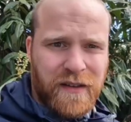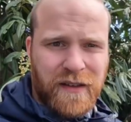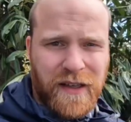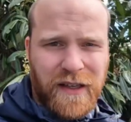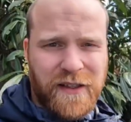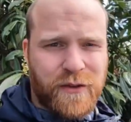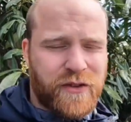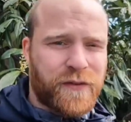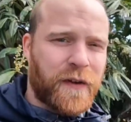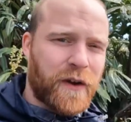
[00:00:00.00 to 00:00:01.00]
Okay, so I
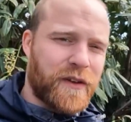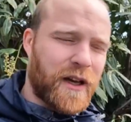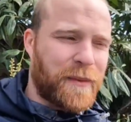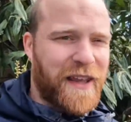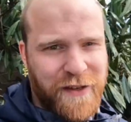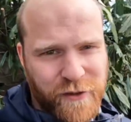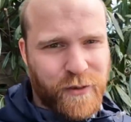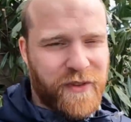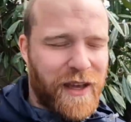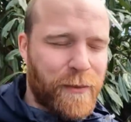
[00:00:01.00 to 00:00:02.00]
just phoned up,
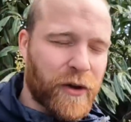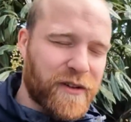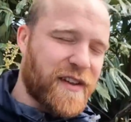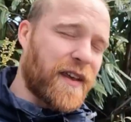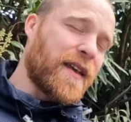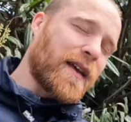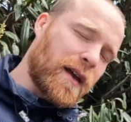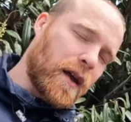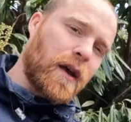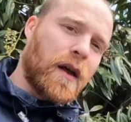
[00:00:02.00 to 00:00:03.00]
cancelled the MOT.
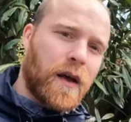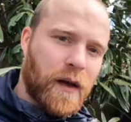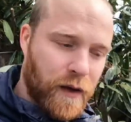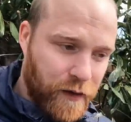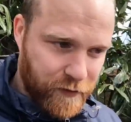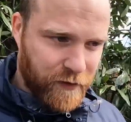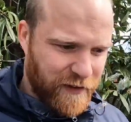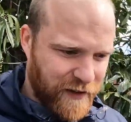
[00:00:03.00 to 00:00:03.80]
So